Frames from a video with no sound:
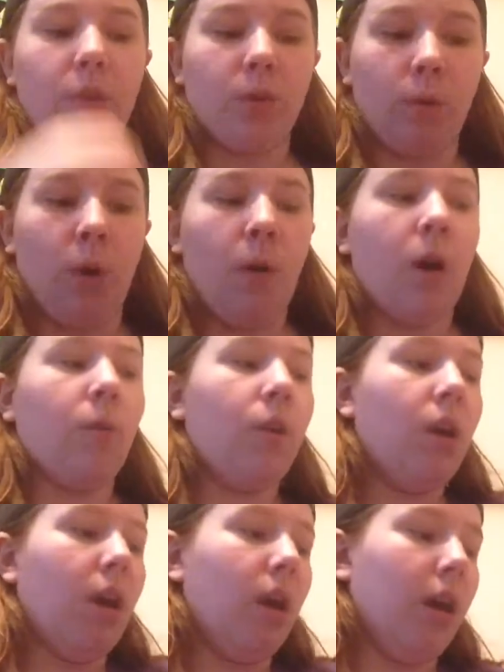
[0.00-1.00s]
throw out,
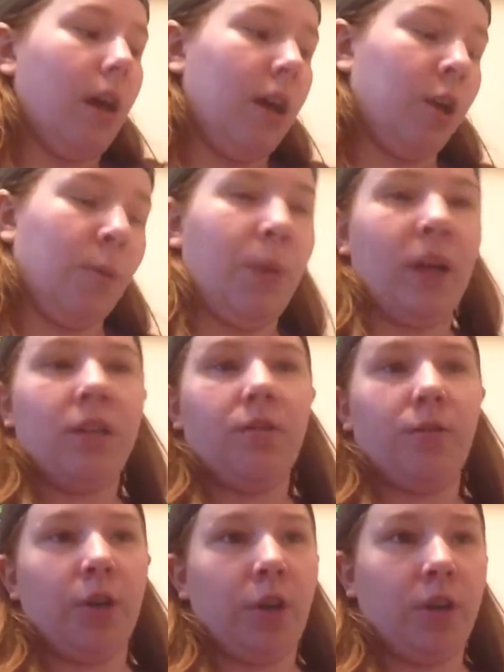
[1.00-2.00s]
and your beds
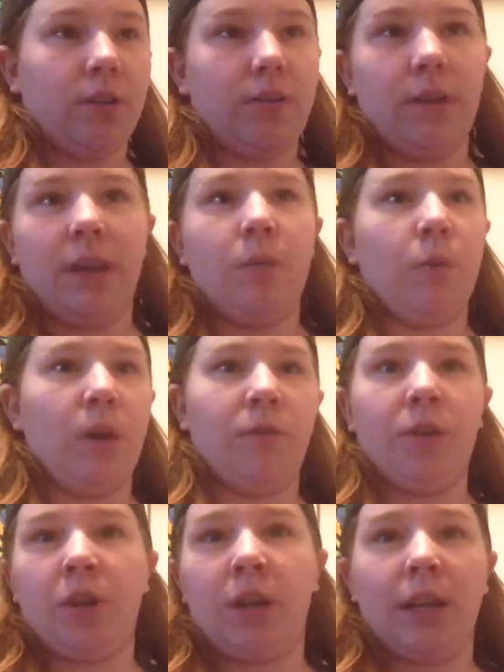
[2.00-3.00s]
for your, like,
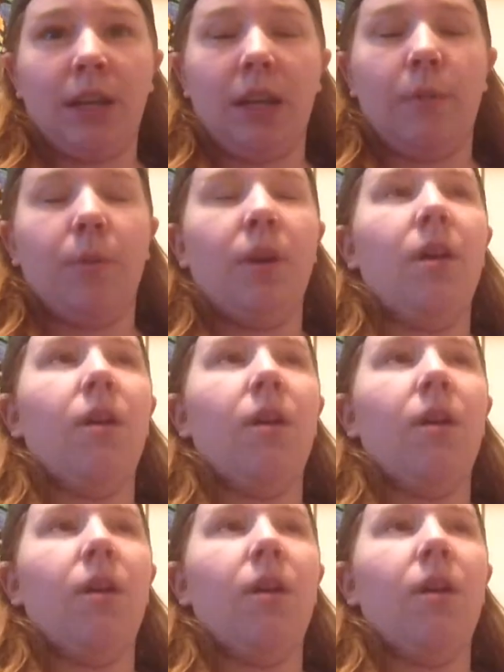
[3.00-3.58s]
whatever you're going to keep.